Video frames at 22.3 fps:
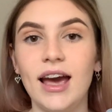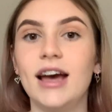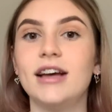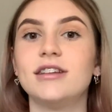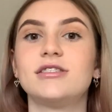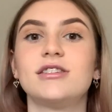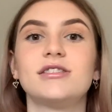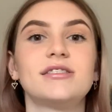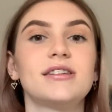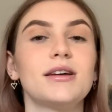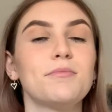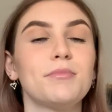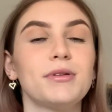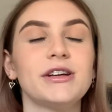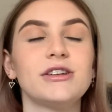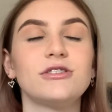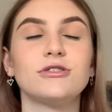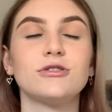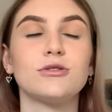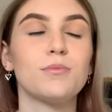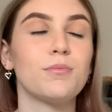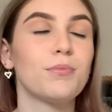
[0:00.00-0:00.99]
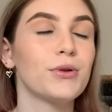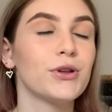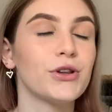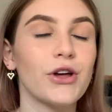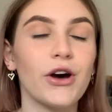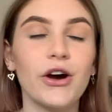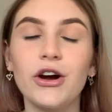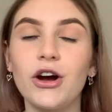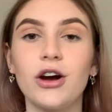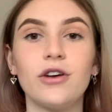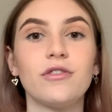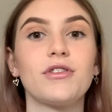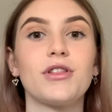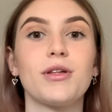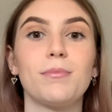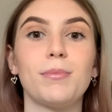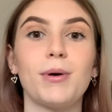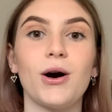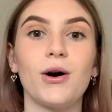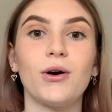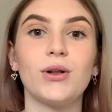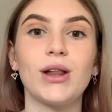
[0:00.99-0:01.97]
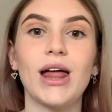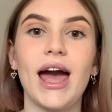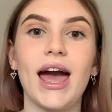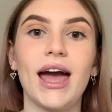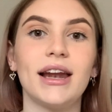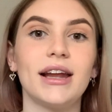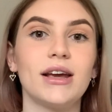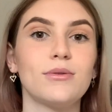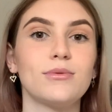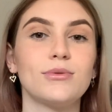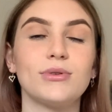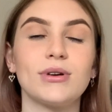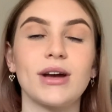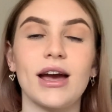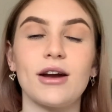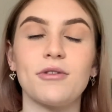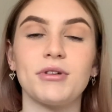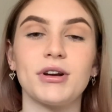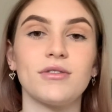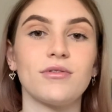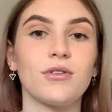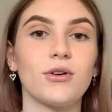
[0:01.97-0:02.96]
is to simply just blow over the bowl and it will get rid of